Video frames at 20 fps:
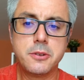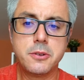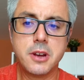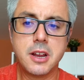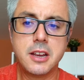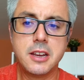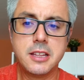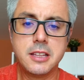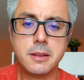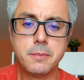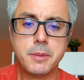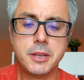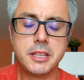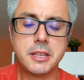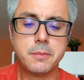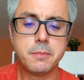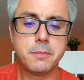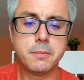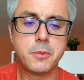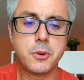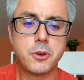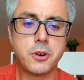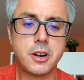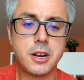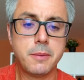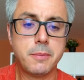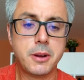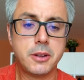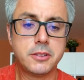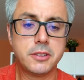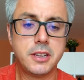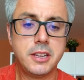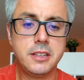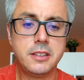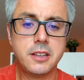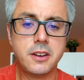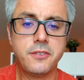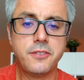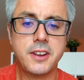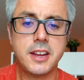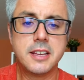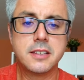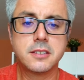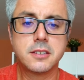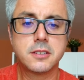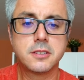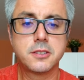you a little bit more about the interface.